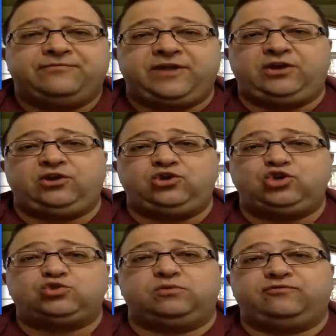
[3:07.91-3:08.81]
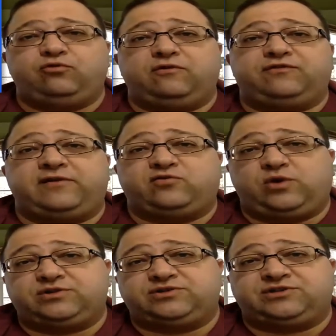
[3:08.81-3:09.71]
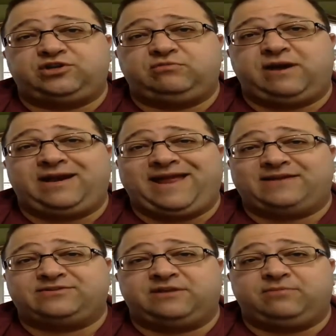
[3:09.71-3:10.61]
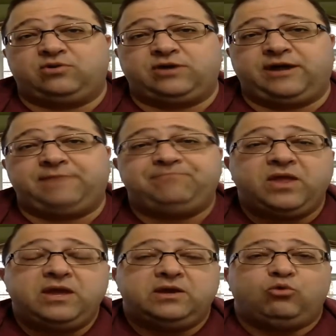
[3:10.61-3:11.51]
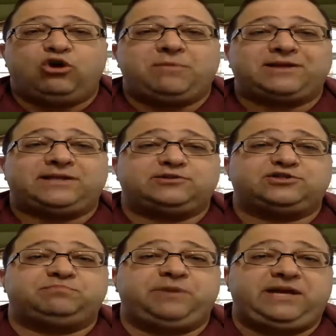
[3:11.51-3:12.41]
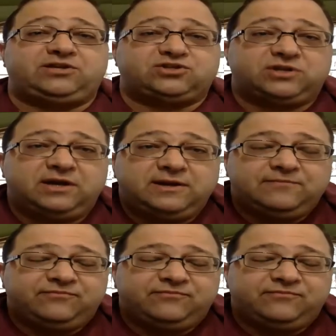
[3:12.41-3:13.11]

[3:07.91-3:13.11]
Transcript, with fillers: than your usual four or five five questions that you might ask them, okay? What about their speech?